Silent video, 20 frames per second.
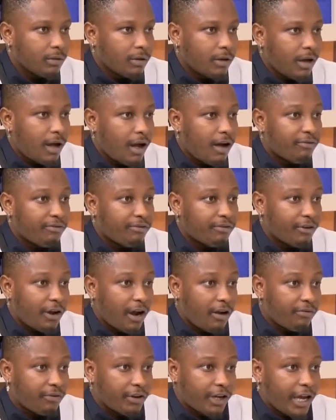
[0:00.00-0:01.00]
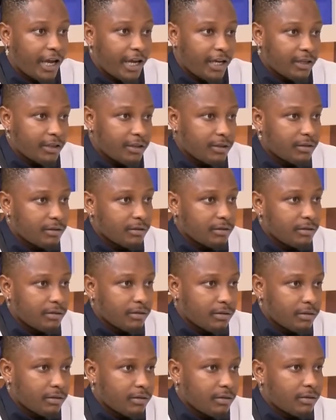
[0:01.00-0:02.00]
Africans.
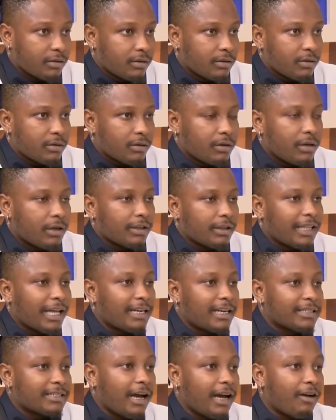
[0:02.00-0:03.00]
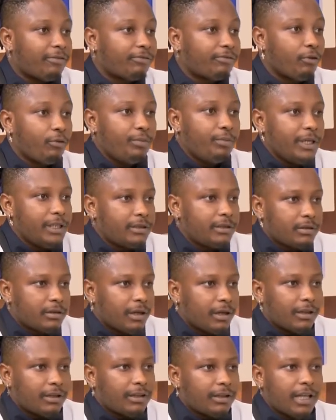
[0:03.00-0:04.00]
That is Afrobeat.
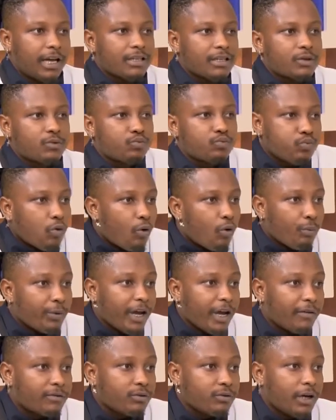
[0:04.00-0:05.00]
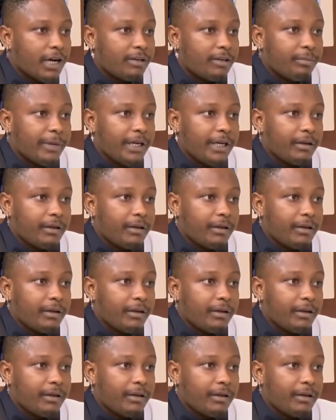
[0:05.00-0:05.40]
And that's what we have to admit.